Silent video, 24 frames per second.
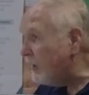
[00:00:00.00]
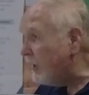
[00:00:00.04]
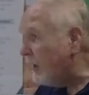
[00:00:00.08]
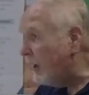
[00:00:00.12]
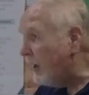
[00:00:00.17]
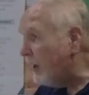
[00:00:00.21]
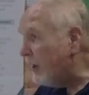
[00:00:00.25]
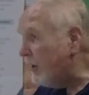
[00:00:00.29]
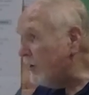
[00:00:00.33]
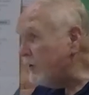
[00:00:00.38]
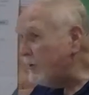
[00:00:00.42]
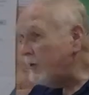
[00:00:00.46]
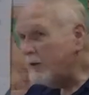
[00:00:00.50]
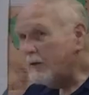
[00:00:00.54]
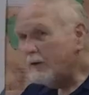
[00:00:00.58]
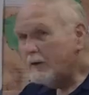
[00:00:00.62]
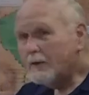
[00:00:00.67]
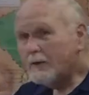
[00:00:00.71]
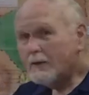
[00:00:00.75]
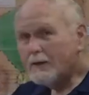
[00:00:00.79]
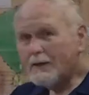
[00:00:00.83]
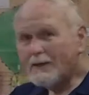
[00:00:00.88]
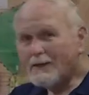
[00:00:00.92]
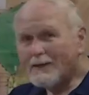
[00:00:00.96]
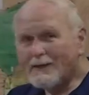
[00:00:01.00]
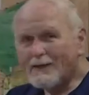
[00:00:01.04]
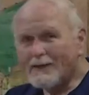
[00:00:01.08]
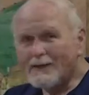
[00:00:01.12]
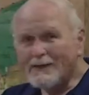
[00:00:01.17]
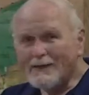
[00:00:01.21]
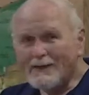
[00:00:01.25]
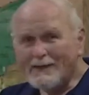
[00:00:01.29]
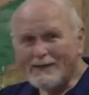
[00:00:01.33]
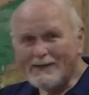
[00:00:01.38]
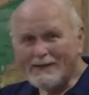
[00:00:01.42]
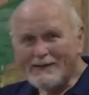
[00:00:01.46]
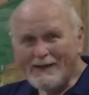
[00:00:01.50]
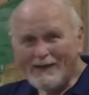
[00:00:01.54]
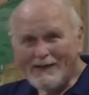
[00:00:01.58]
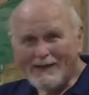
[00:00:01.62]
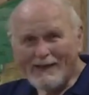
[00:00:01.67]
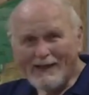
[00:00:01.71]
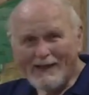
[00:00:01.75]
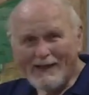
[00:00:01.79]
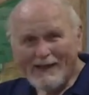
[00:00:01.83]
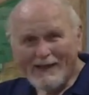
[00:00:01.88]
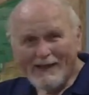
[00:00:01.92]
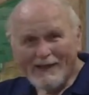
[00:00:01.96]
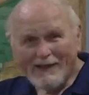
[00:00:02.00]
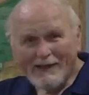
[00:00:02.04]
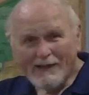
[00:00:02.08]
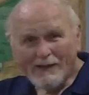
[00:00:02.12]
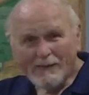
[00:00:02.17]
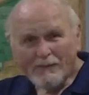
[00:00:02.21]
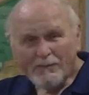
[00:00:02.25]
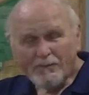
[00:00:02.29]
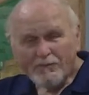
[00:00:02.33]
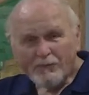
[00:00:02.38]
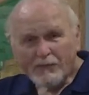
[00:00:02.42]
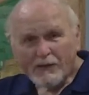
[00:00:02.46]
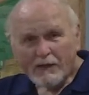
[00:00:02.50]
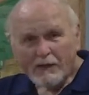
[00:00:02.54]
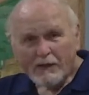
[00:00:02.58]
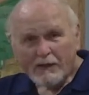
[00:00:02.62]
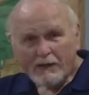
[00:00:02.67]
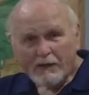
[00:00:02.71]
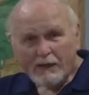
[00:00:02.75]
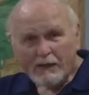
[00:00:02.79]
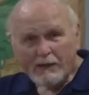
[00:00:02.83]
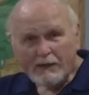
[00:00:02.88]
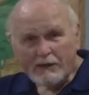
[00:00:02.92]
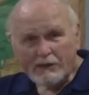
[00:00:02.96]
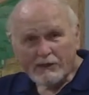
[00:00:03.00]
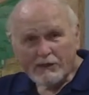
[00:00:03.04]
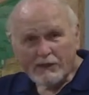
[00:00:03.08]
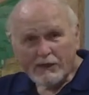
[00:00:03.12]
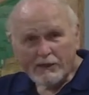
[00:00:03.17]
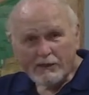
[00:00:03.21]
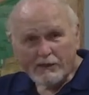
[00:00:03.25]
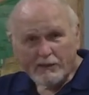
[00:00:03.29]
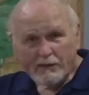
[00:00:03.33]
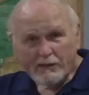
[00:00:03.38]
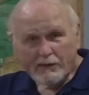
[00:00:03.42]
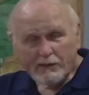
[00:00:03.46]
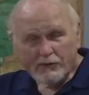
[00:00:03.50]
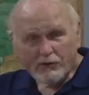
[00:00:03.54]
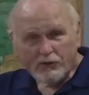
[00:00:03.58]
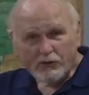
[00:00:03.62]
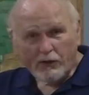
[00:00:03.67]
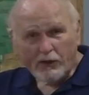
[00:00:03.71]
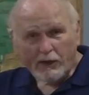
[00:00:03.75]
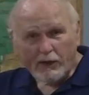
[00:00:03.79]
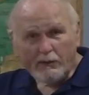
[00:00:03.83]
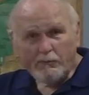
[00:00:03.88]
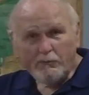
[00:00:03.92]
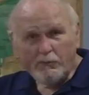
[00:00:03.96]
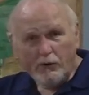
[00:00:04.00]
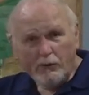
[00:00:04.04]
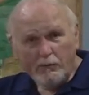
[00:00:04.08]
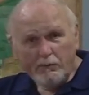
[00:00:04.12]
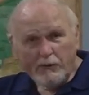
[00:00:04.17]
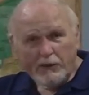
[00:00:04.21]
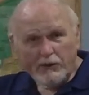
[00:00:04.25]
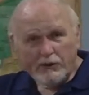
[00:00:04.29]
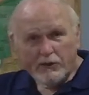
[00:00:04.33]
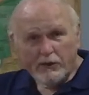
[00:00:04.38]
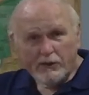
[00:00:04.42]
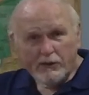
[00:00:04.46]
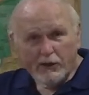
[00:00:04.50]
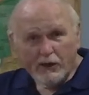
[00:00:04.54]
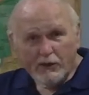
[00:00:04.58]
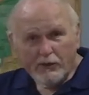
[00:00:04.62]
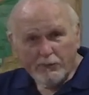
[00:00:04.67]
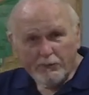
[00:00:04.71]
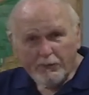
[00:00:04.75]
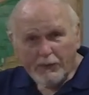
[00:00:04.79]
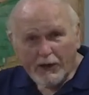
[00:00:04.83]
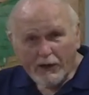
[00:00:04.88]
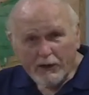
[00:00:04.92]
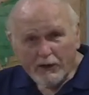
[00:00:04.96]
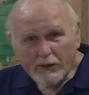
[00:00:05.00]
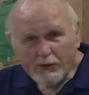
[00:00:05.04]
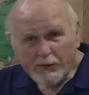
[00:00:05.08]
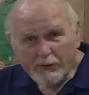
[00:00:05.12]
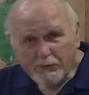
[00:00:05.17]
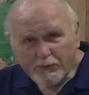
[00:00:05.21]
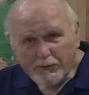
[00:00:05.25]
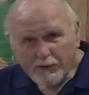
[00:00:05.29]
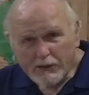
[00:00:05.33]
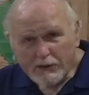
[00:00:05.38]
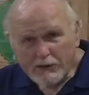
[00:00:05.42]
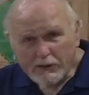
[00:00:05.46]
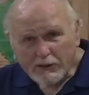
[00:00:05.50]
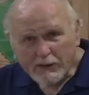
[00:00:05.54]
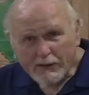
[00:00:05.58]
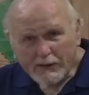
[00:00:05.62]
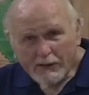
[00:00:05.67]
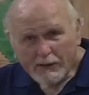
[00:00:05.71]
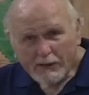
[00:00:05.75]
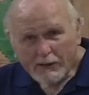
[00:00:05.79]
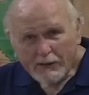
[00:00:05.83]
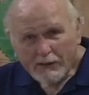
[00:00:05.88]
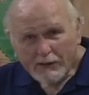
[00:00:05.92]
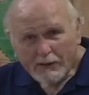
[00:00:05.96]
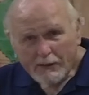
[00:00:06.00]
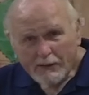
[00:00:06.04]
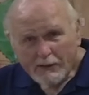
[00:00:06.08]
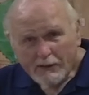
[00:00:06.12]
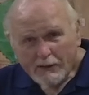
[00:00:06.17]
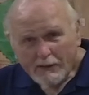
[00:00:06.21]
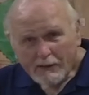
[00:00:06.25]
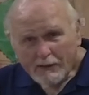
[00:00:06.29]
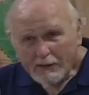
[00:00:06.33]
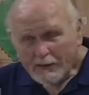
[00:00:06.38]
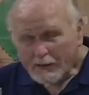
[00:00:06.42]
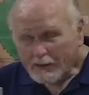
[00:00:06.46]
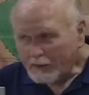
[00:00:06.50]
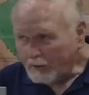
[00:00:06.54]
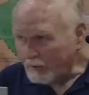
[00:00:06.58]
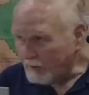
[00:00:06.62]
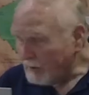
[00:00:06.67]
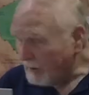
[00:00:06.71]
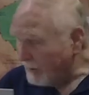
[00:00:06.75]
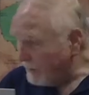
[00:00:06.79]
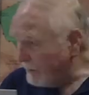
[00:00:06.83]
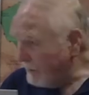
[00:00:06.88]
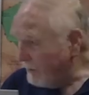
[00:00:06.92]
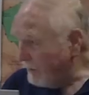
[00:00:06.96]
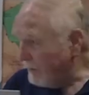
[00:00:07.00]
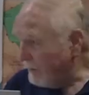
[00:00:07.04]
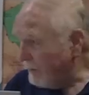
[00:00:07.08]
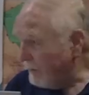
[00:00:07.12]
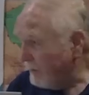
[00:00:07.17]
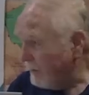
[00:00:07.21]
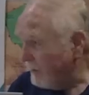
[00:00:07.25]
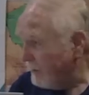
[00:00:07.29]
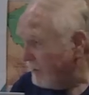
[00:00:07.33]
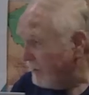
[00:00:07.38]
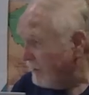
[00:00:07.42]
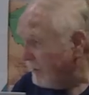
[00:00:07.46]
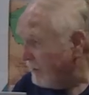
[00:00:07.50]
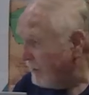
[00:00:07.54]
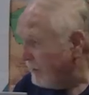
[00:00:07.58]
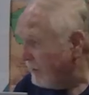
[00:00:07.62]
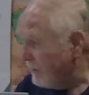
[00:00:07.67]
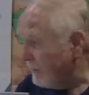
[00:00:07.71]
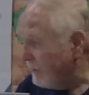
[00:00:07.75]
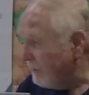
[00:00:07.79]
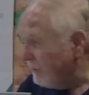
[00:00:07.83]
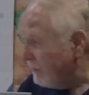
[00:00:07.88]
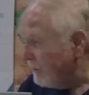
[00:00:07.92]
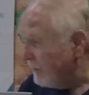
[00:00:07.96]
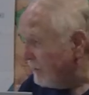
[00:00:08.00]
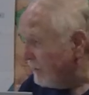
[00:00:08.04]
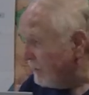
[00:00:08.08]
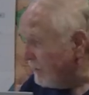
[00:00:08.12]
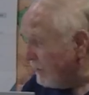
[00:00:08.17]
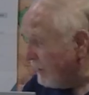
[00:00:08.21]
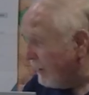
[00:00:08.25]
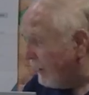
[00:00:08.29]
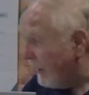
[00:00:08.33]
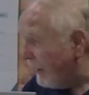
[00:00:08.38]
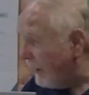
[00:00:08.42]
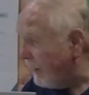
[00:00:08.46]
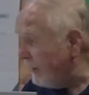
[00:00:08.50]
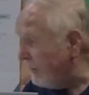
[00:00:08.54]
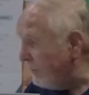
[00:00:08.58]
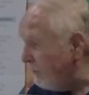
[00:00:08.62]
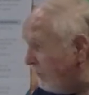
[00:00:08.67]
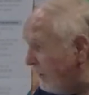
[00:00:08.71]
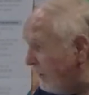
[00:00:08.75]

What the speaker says: guard. And he said, so they moved me to another part of the prison. He said, the guy in